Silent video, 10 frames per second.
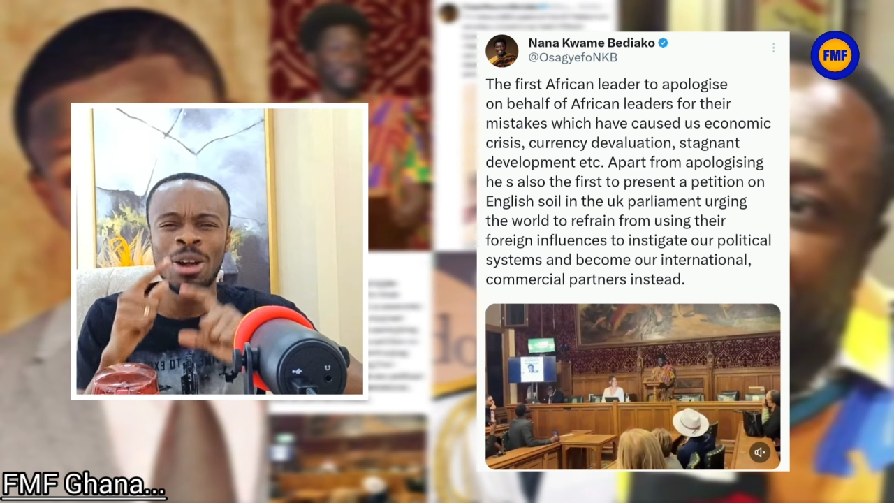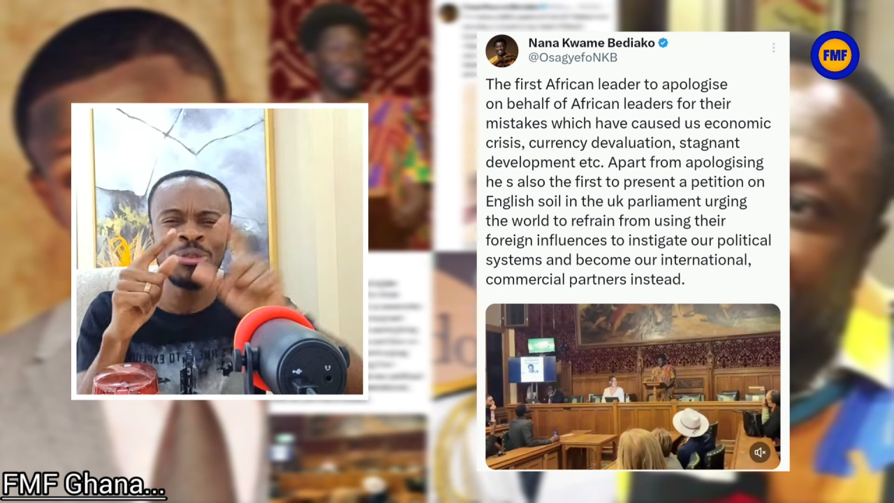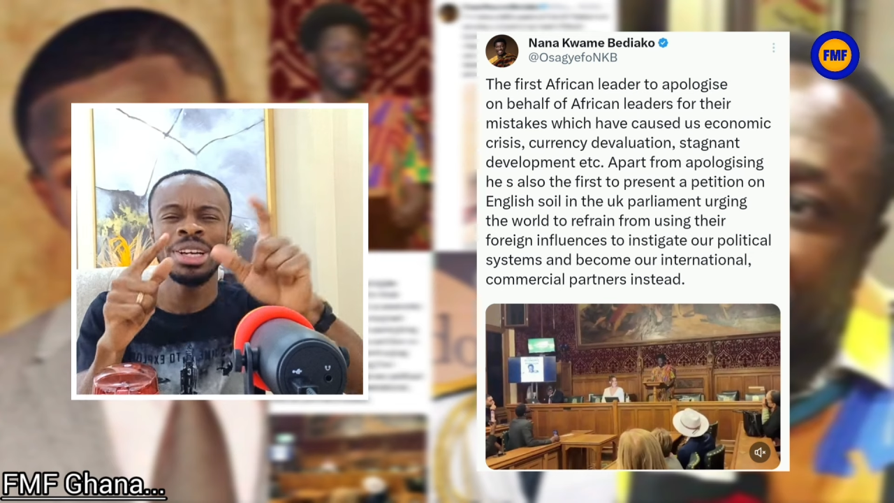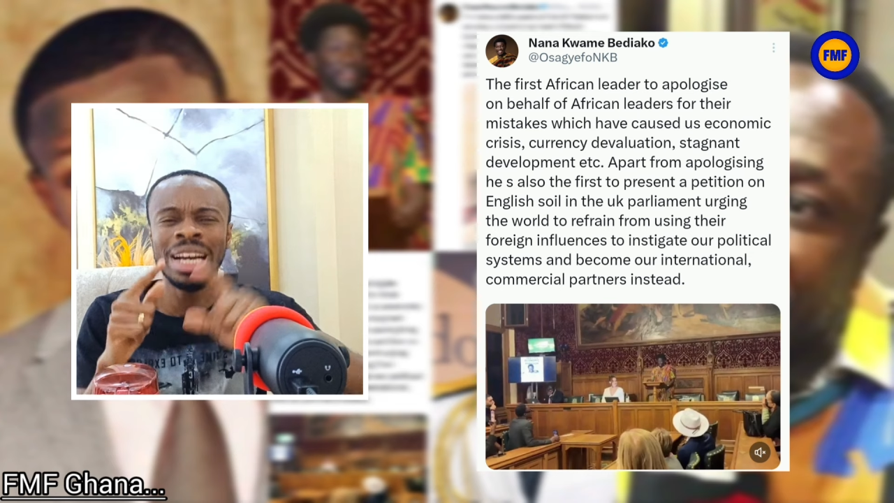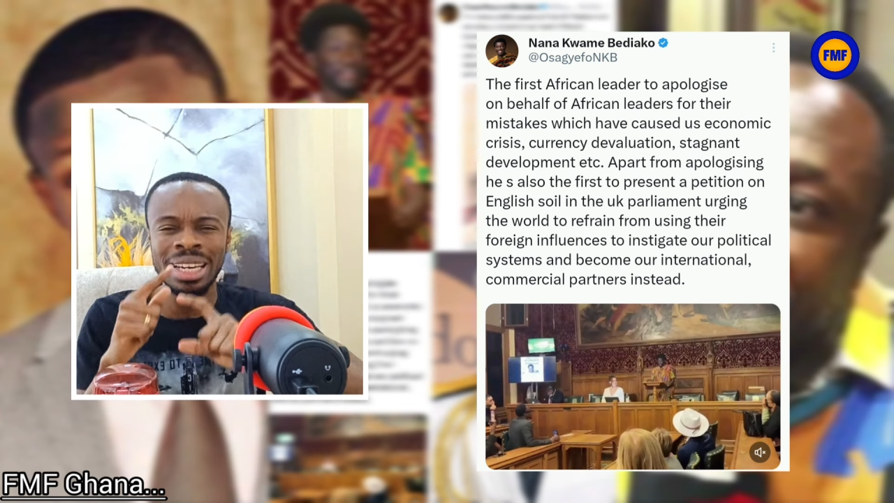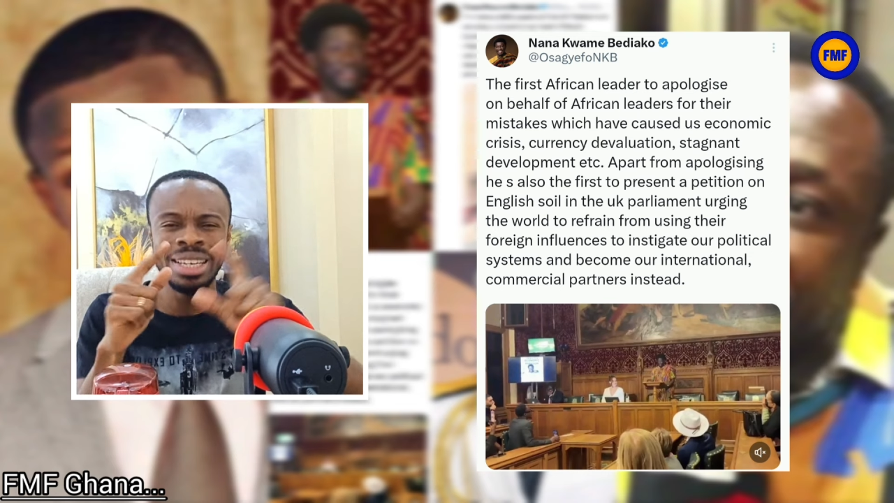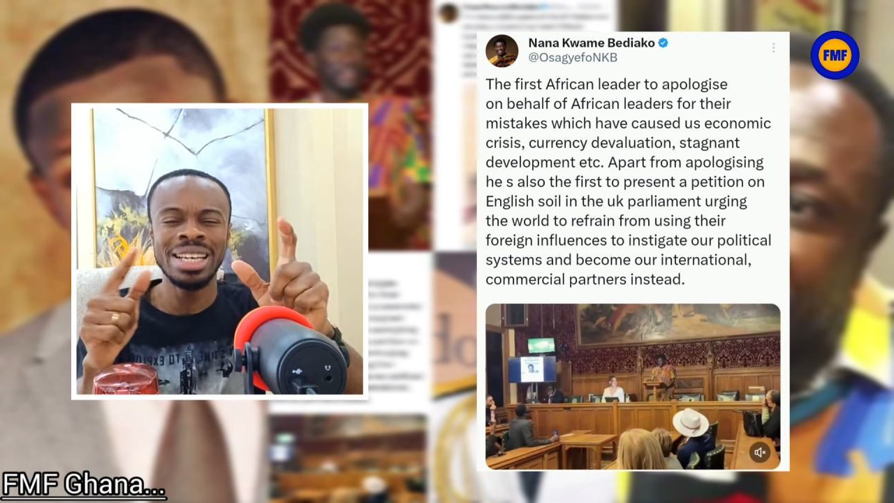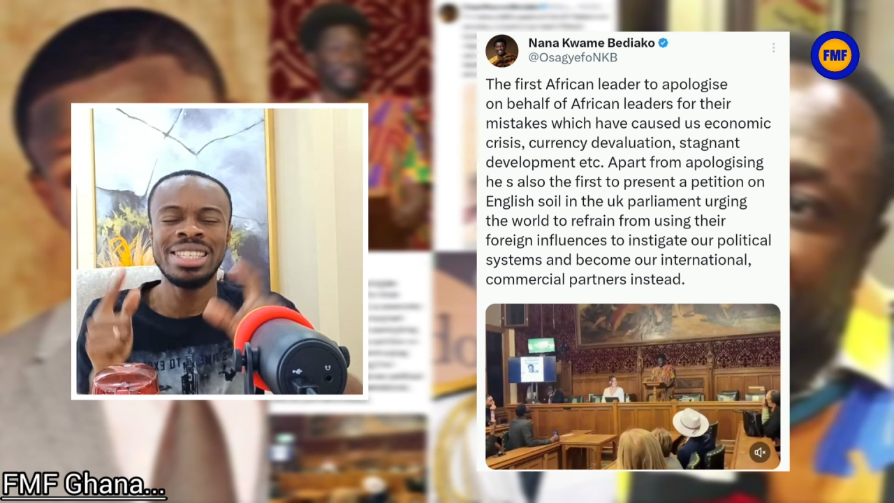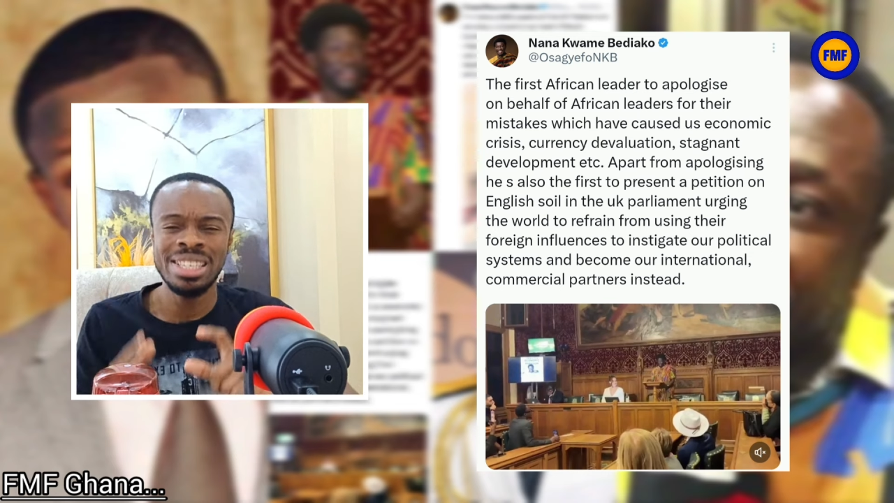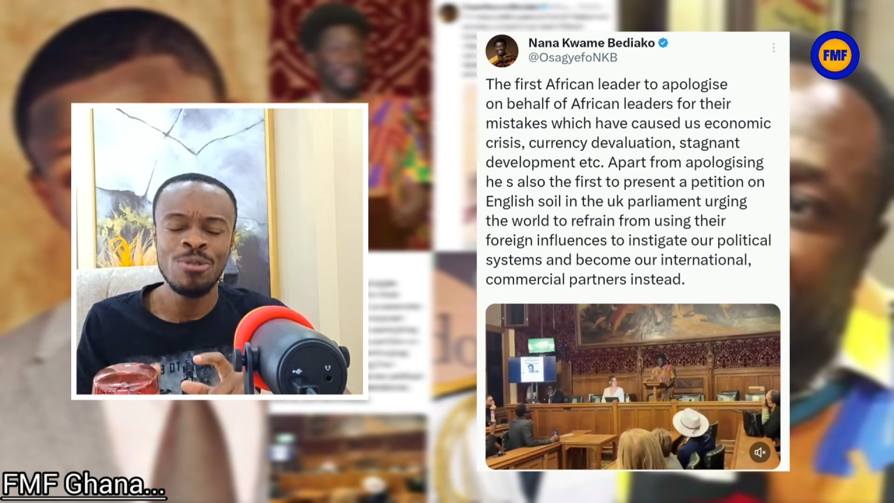African
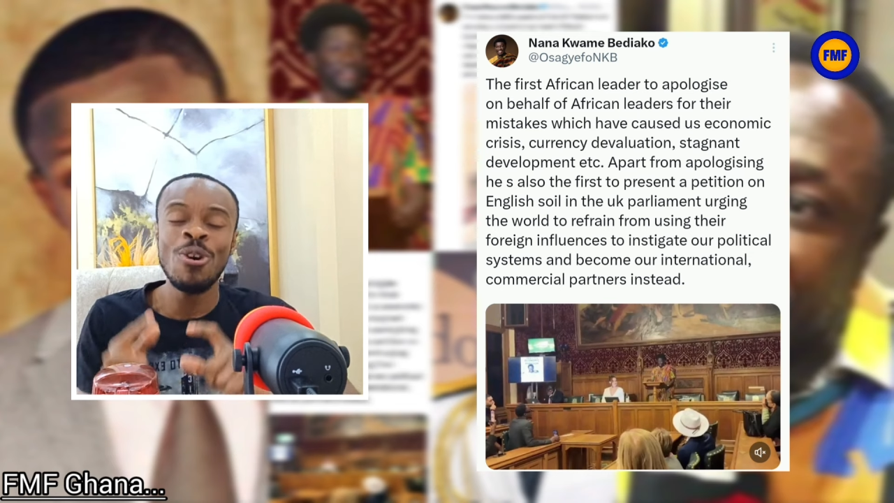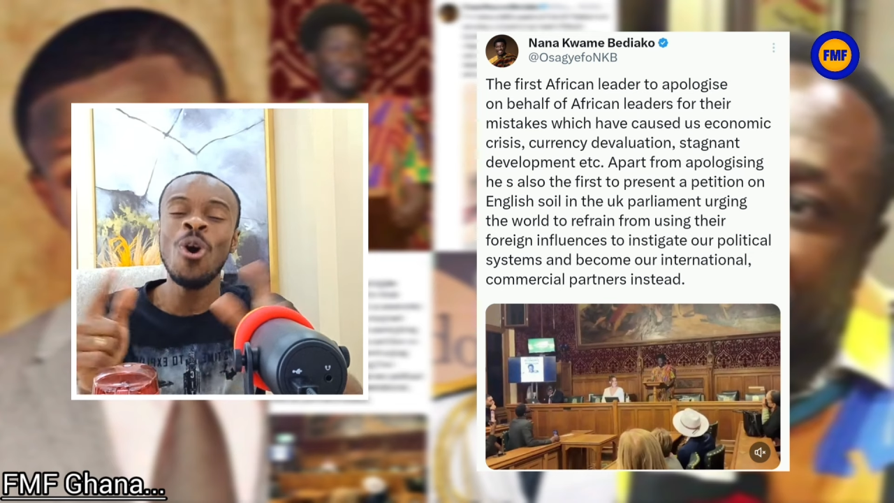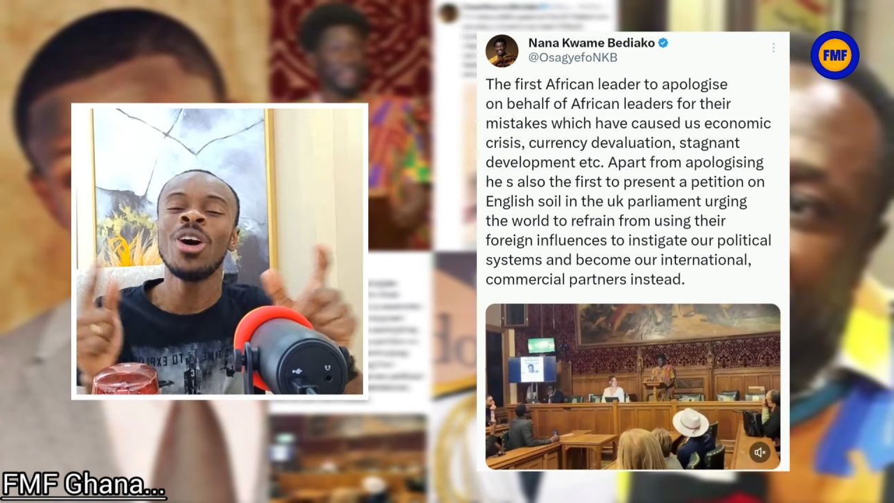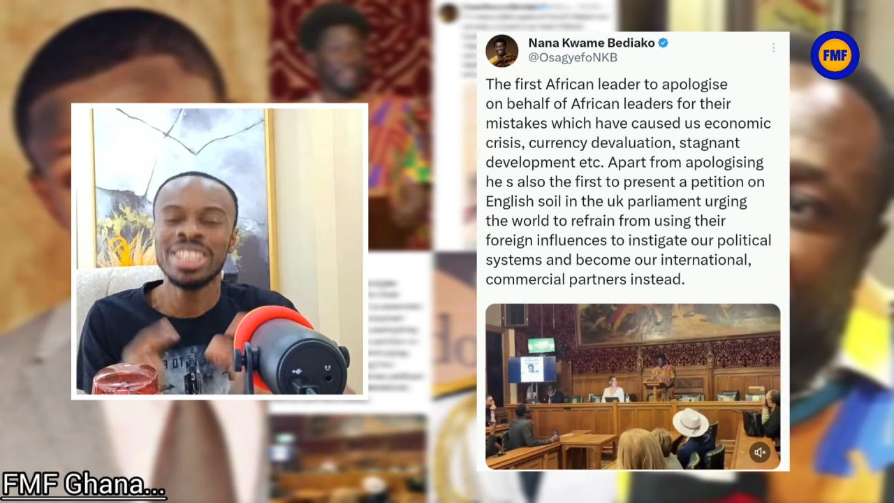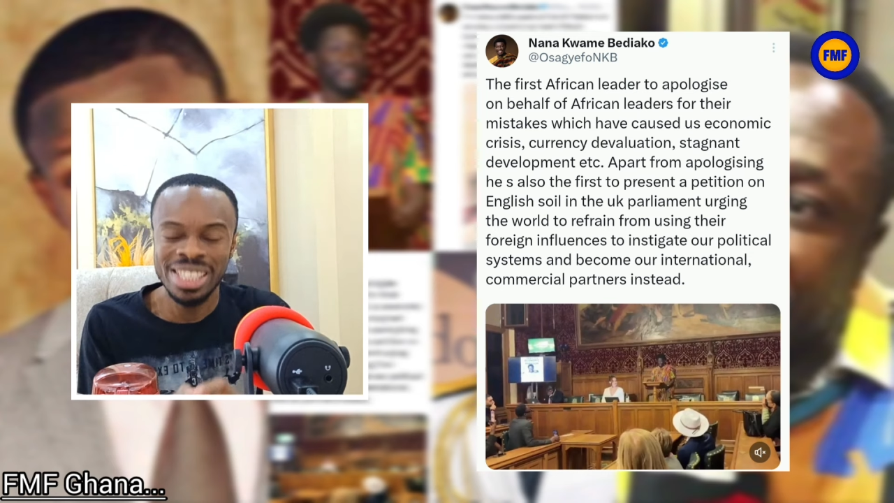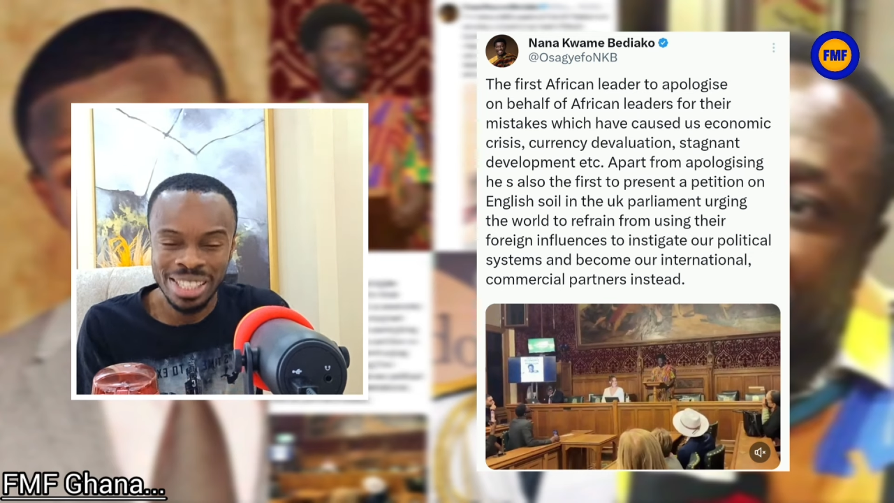leaders. For what?